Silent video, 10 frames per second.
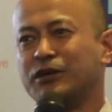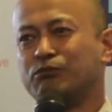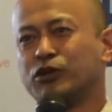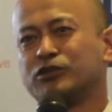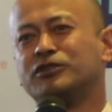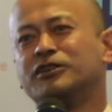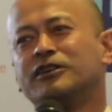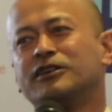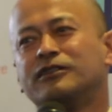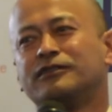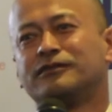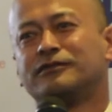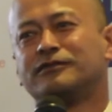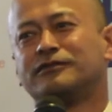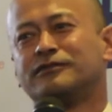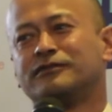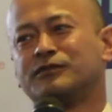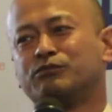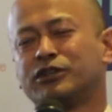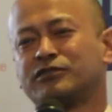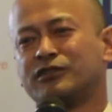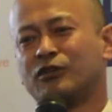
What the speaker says: But